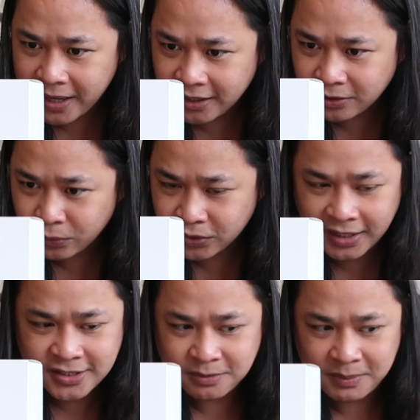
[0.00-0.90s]
mic 2
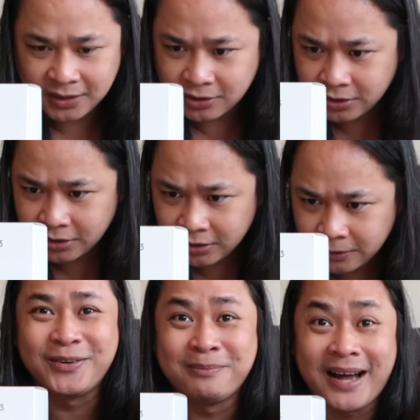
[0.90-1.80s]
transmitter.
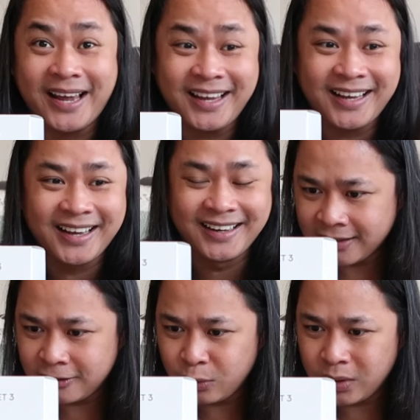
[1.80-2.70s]
Yung mic,
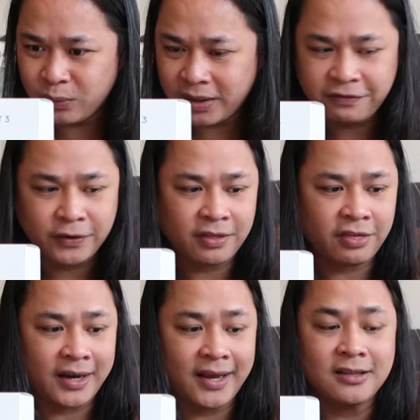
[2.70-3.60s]
handle with 1/4
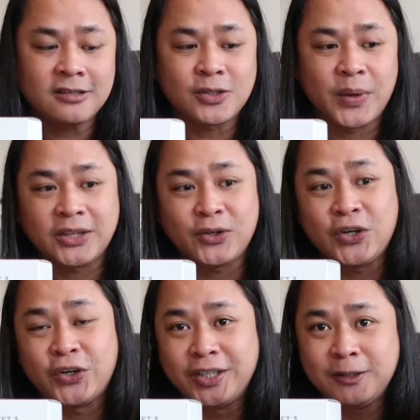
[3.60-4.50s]
thread. So, eto
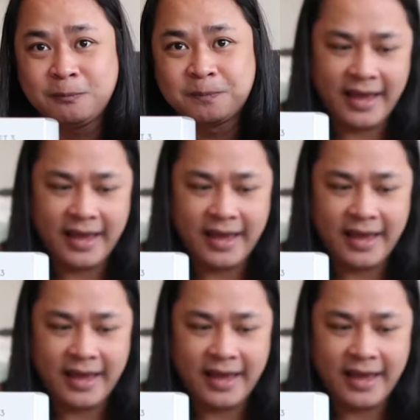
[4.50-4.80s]
yon.